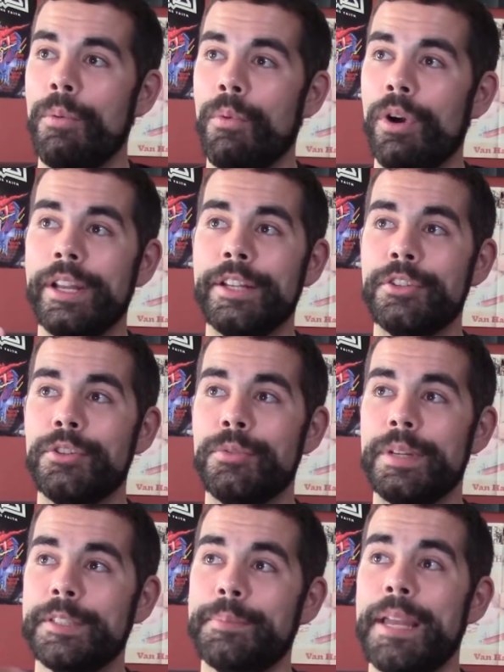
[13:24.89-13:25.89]
wanting
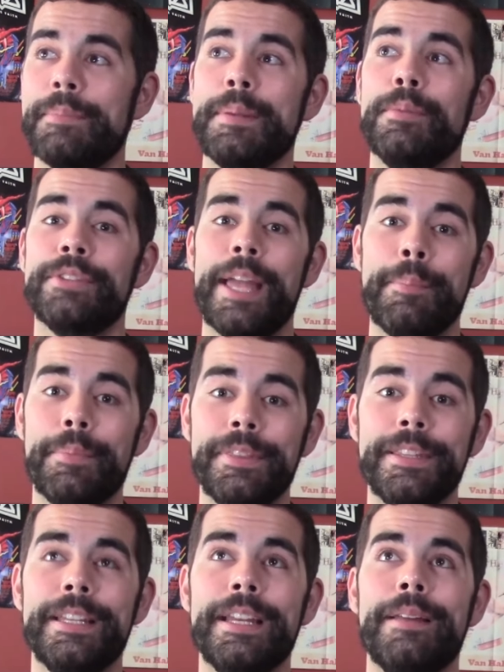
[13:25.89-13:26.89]
to expand people's
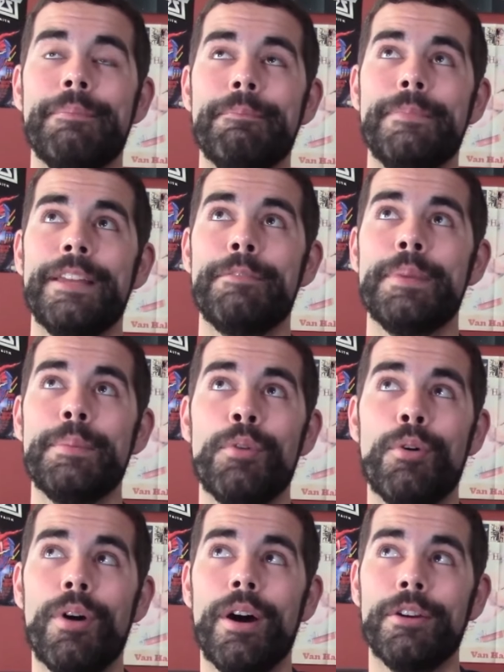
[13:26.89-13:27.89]
empathy and give
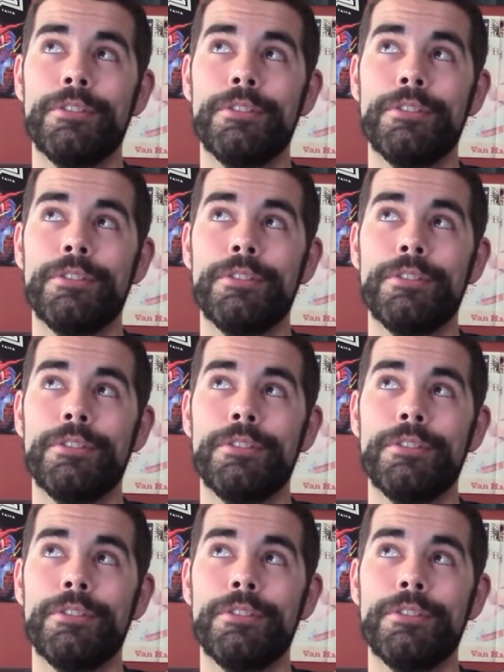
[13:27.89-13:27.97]
people a